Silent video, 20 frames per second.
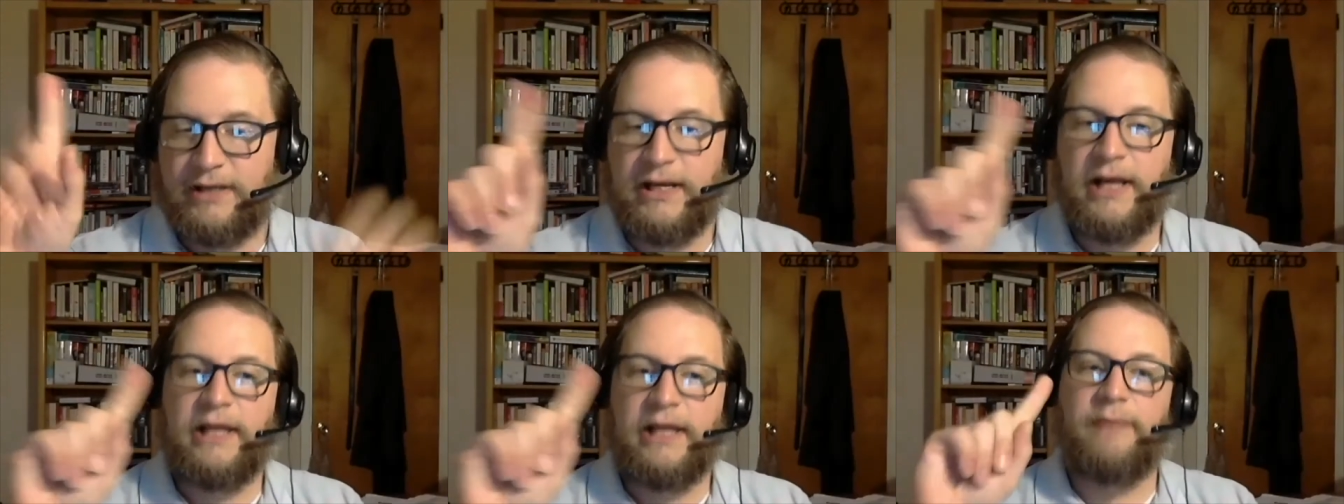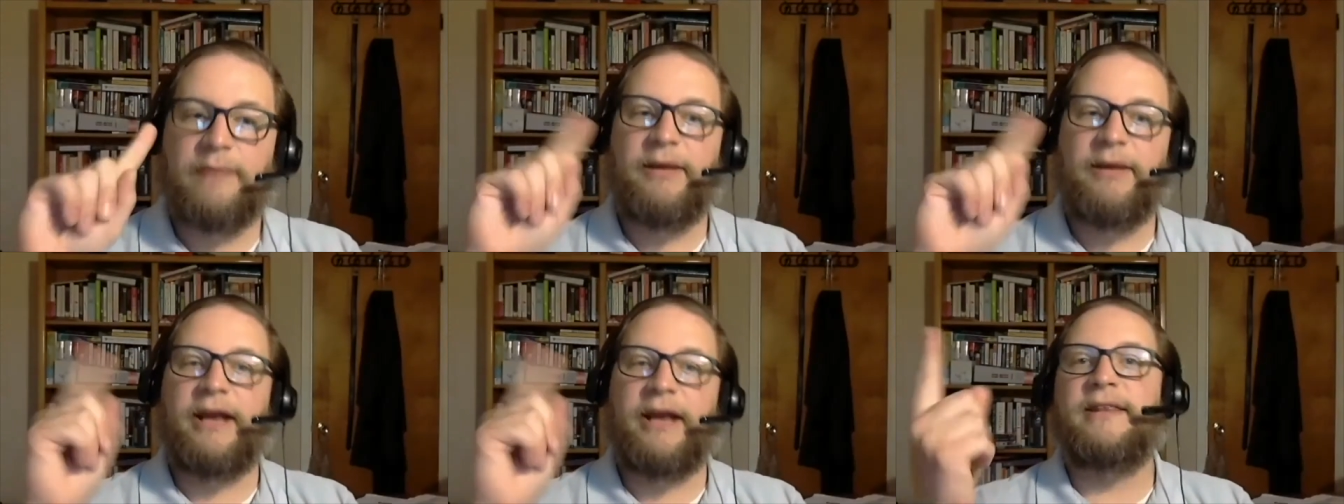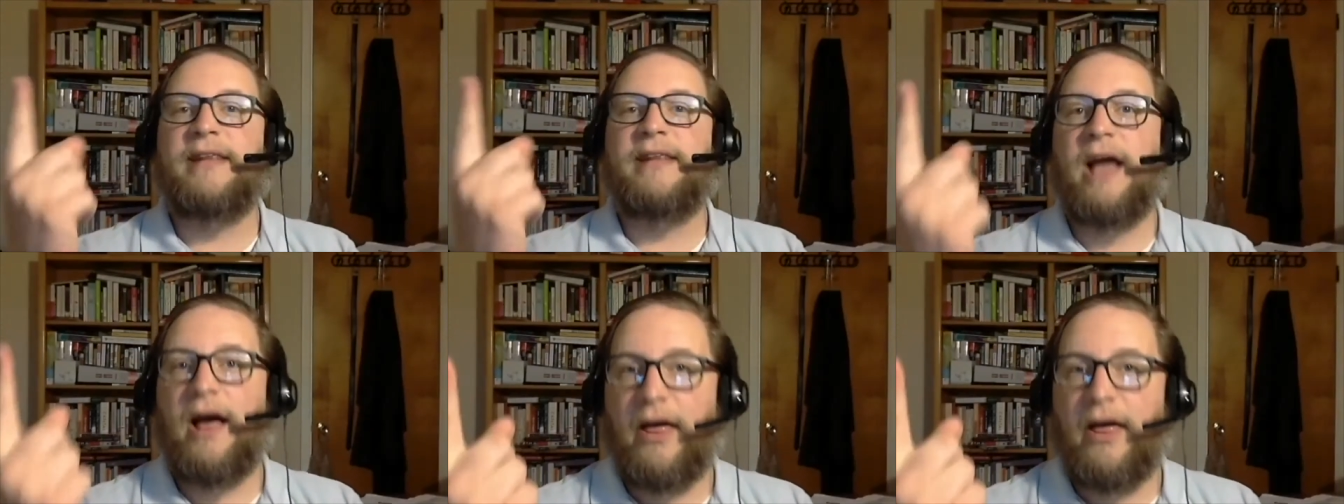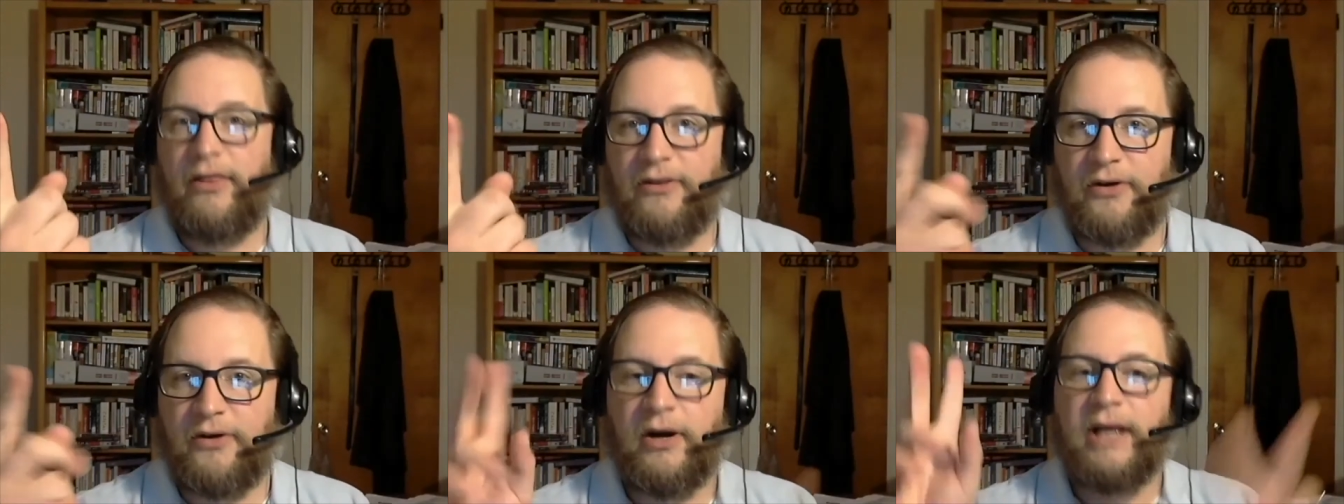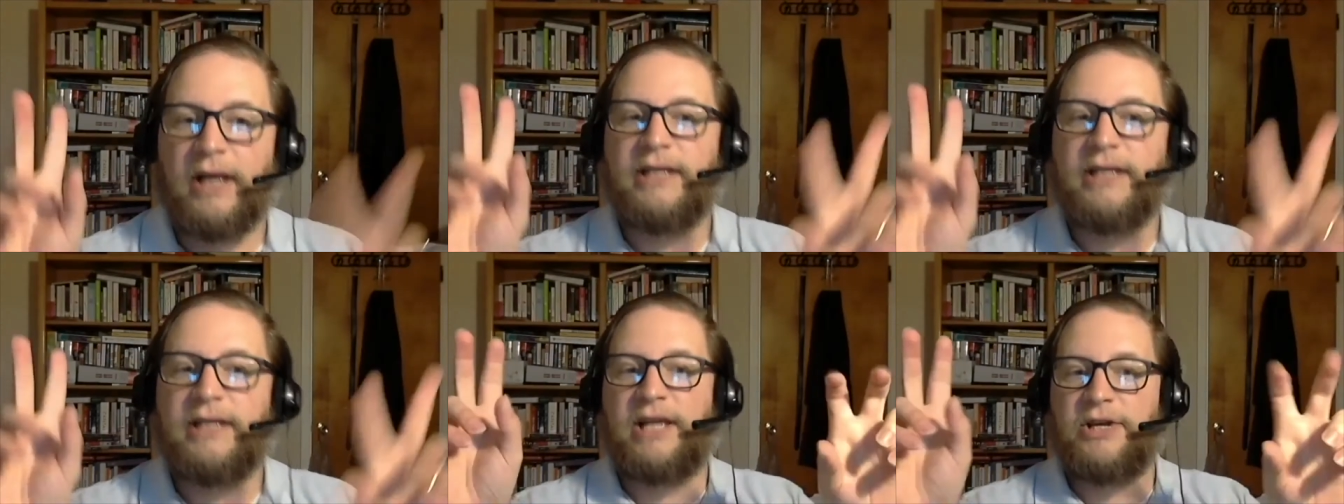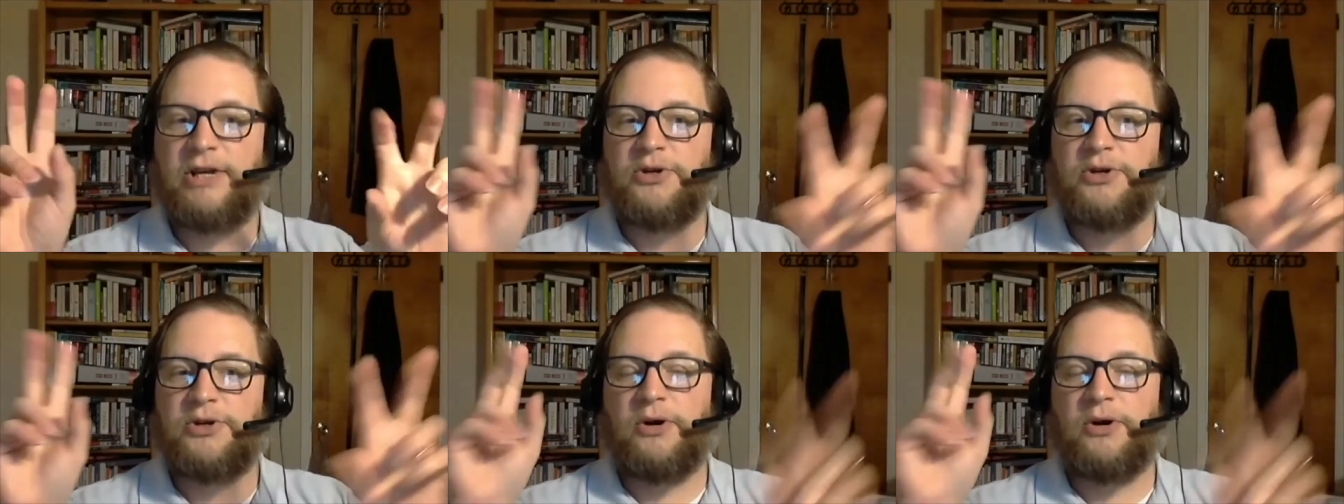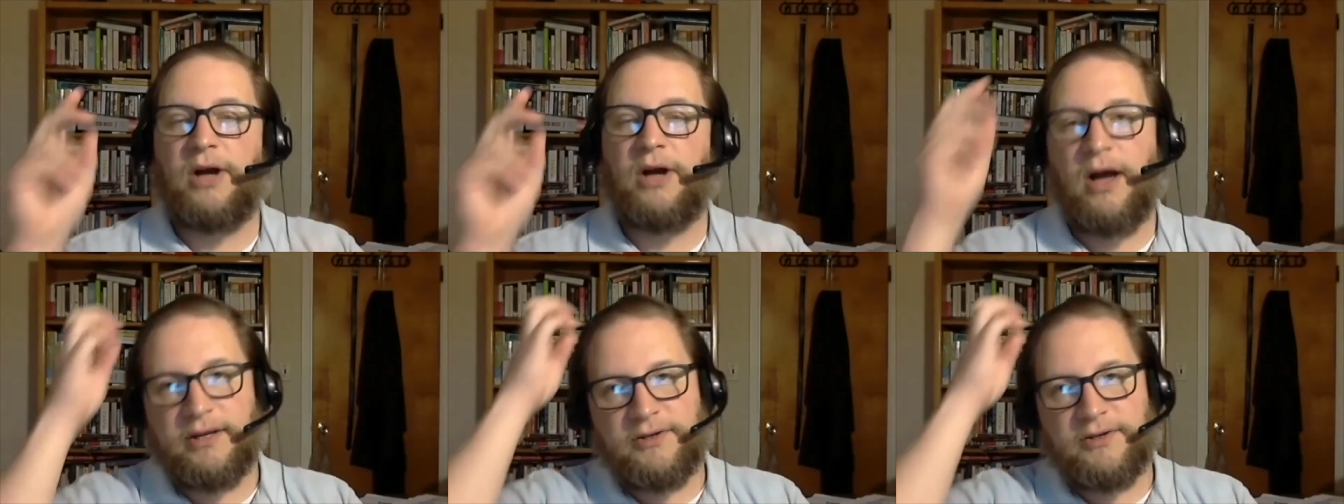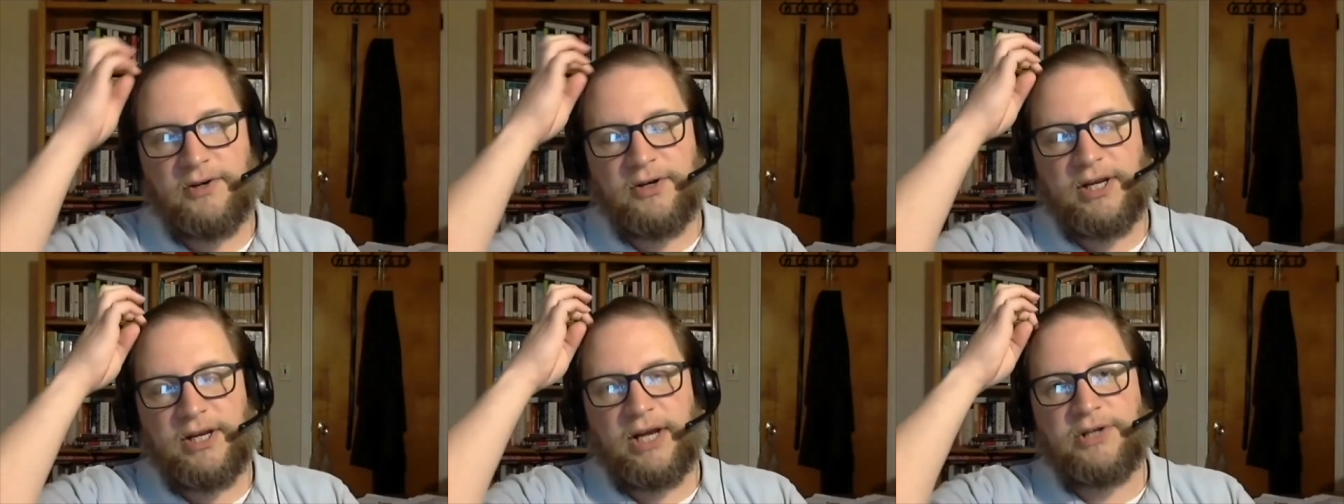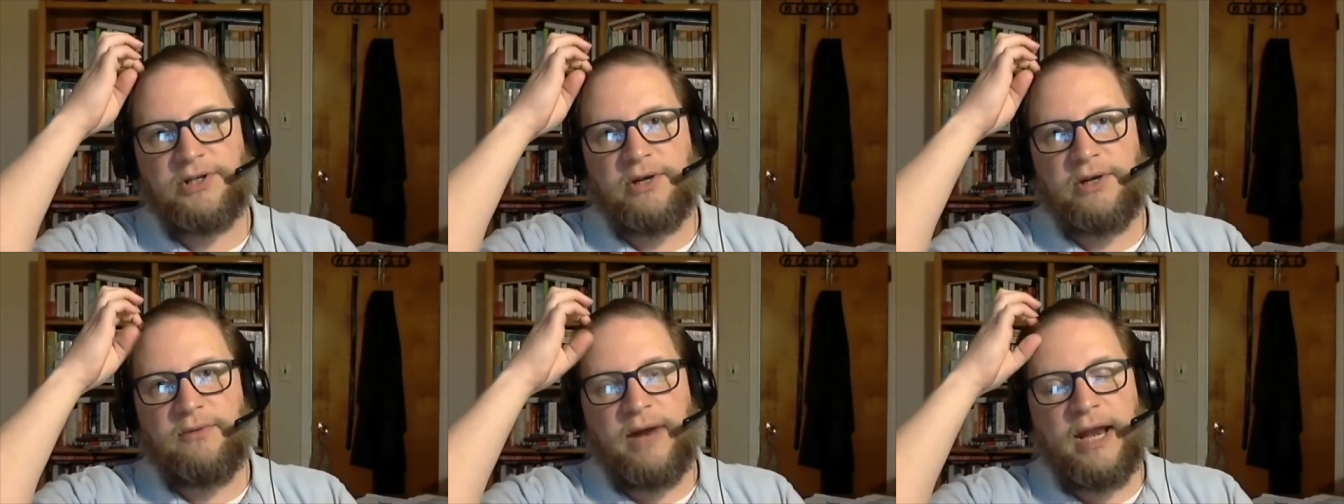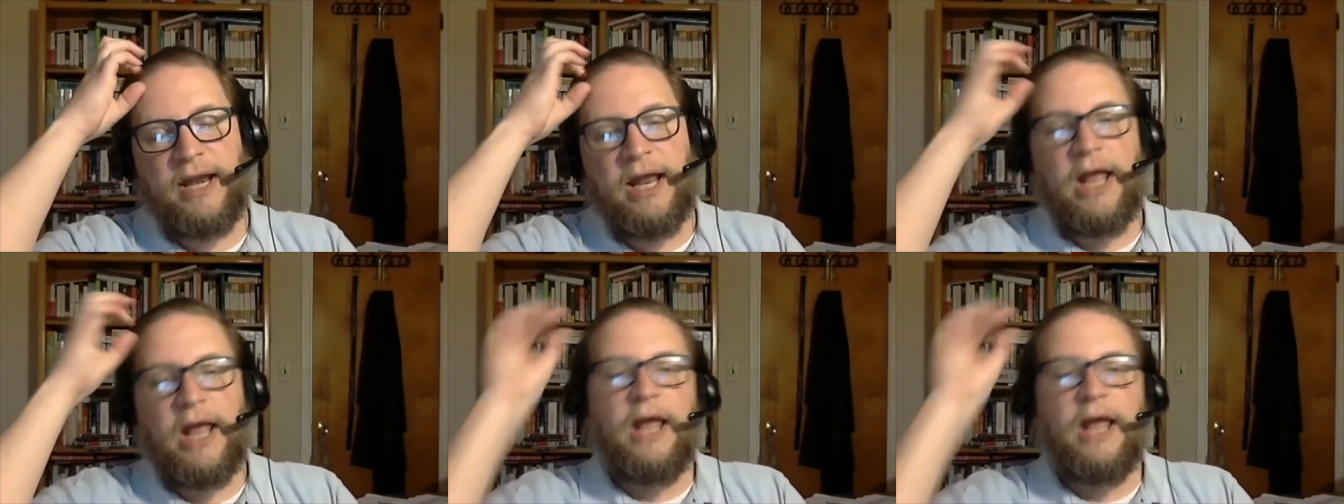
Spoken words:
Let me get to the other tension or contradiction, right?